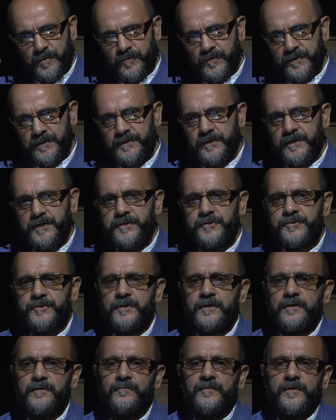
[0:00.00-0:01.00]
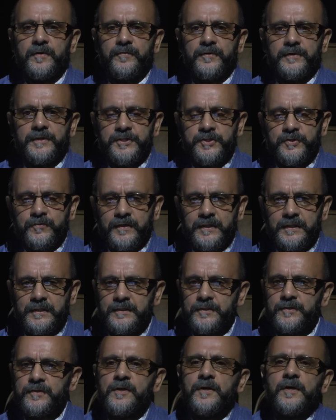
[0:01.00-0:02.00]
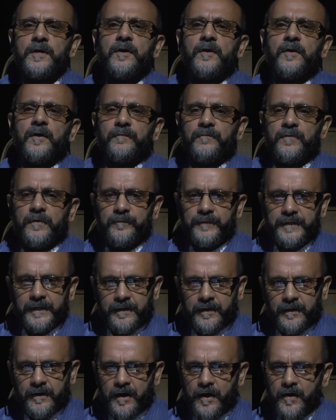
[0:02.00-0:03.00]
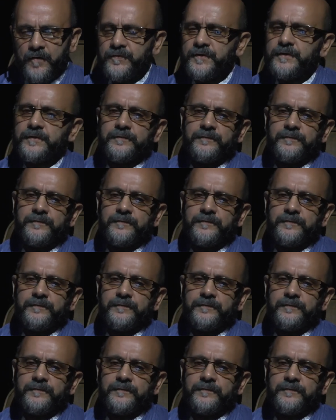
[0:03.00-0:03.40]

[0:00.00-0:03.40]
our tradition, from rituals, from the craft